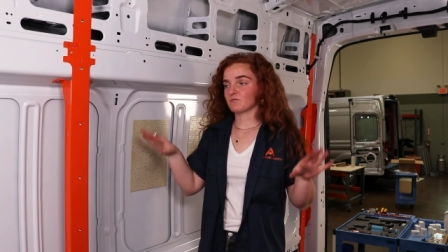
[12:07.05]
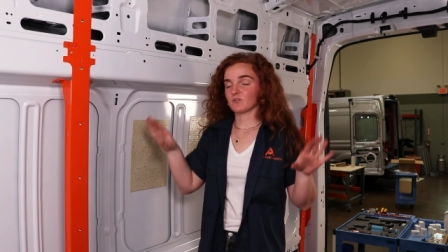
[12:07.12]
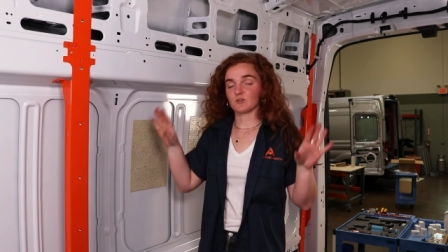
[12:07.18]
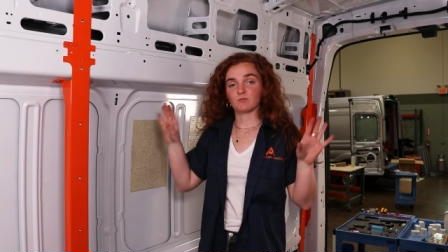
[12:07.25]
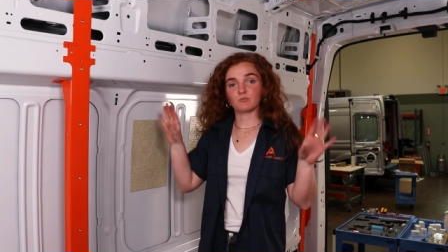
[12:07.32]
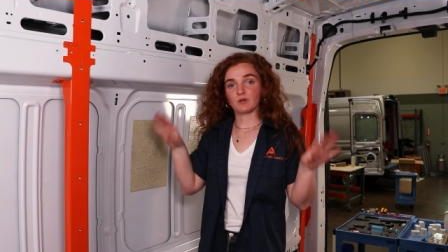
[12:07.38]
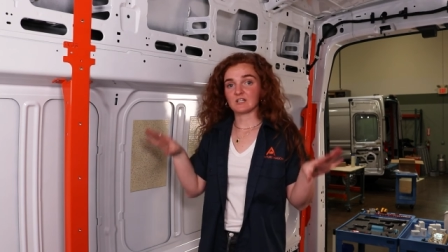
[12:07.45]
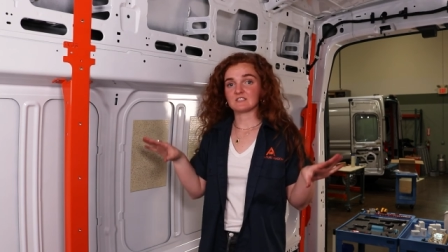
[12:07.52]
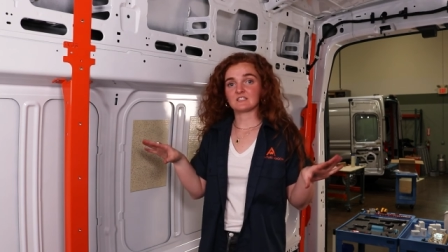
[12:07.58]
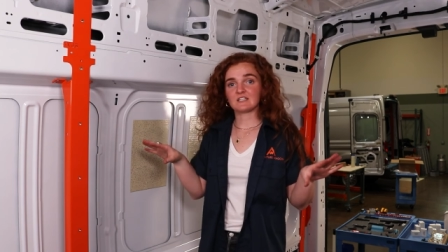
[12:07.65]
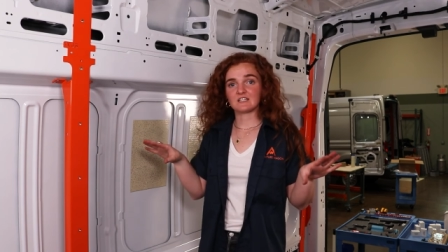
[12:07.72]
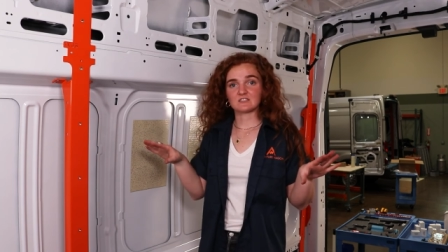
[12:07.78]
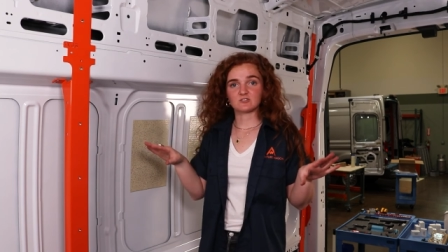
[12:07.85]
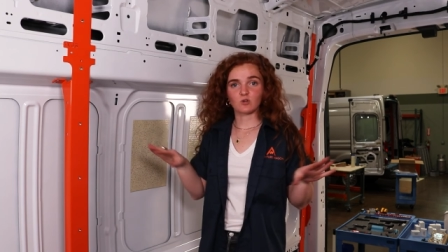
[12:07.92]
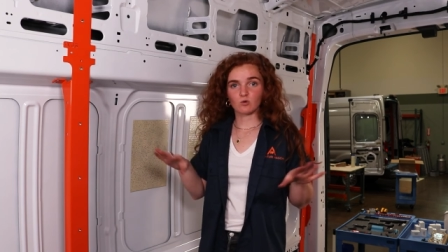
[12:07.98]
for
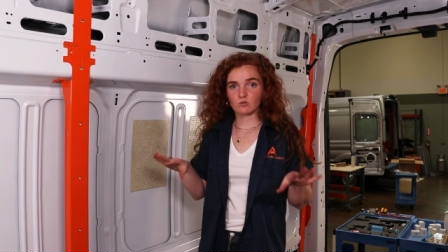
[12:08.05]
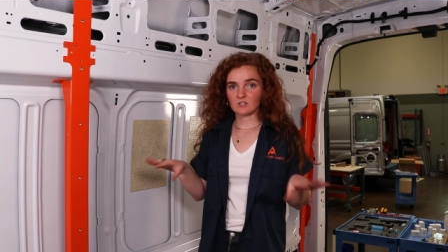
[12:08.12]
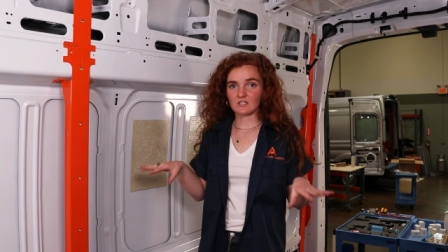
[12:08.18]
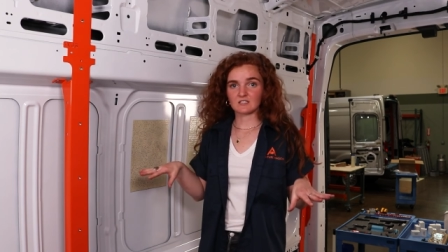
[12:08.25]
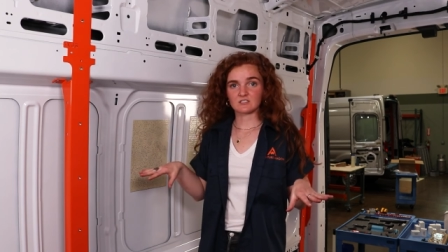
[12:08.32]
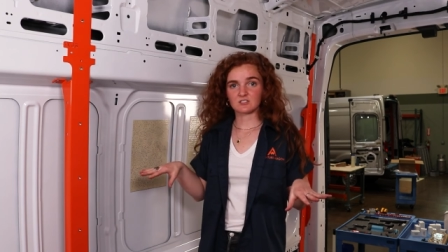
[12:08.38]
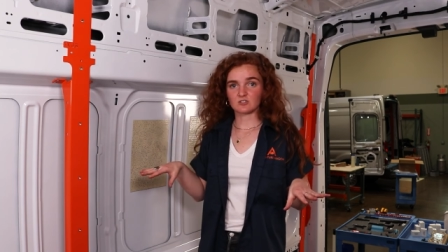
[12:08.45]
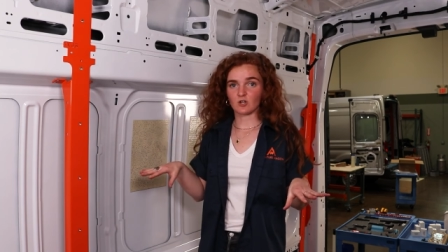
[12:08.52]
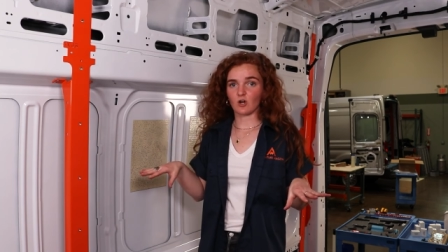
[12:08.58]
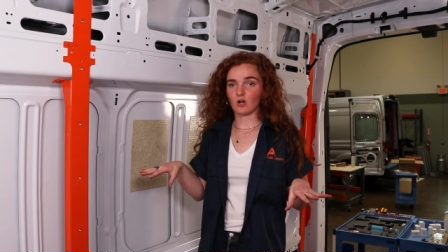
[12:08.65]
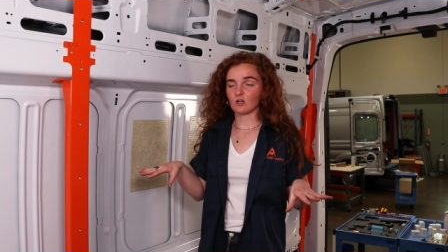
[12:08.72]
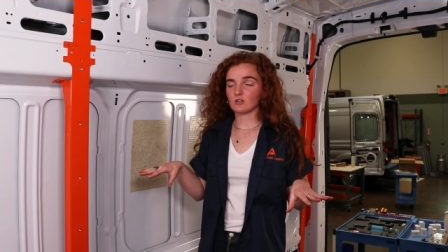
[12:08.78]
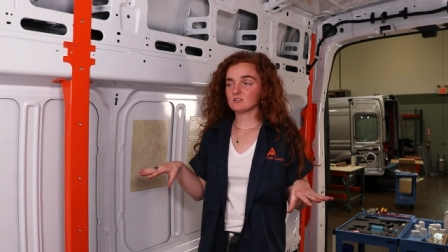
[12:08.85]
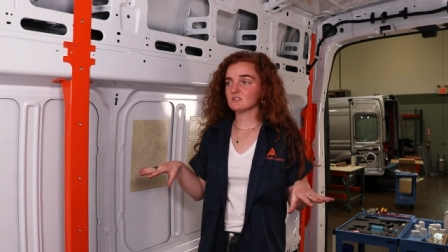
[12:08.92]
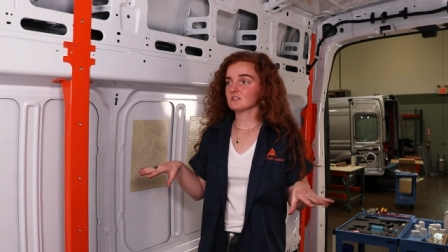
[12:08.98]
bracing is totally
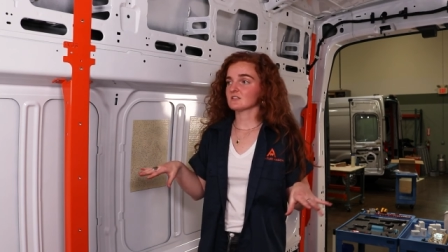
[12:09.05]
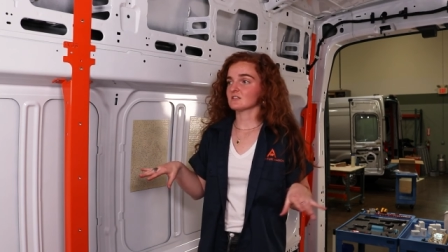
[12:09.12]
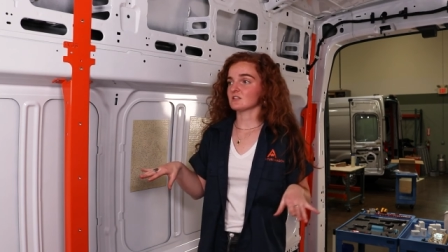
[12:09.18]
installed.